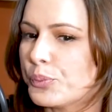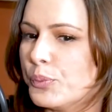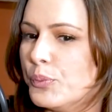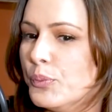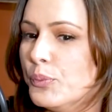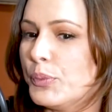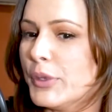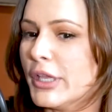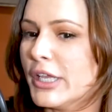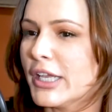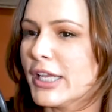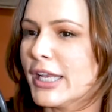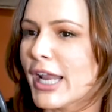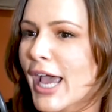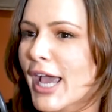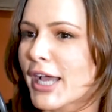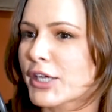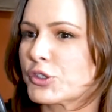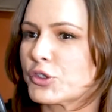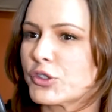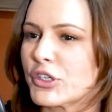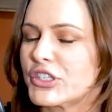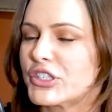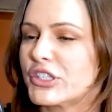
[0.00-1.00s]
being an
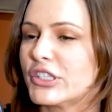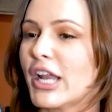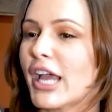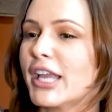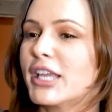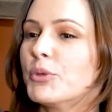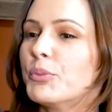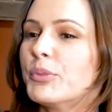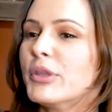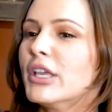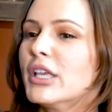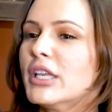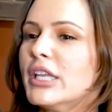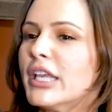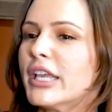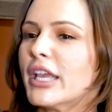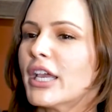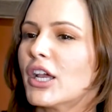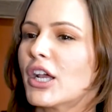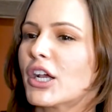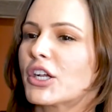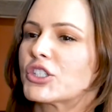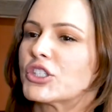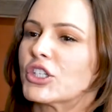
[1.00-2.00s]
actress, and I could be any
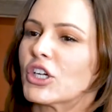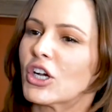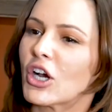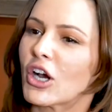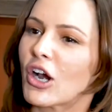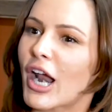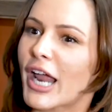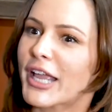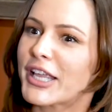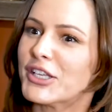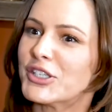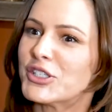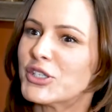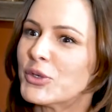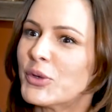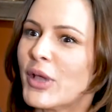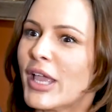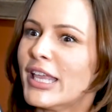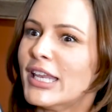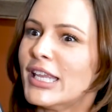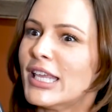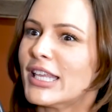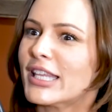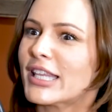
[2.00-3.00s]
character, or I could do
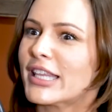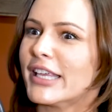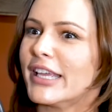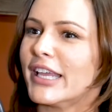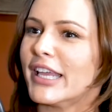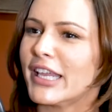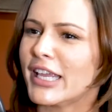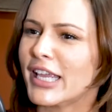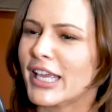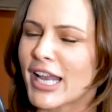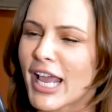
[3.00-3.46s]
anything,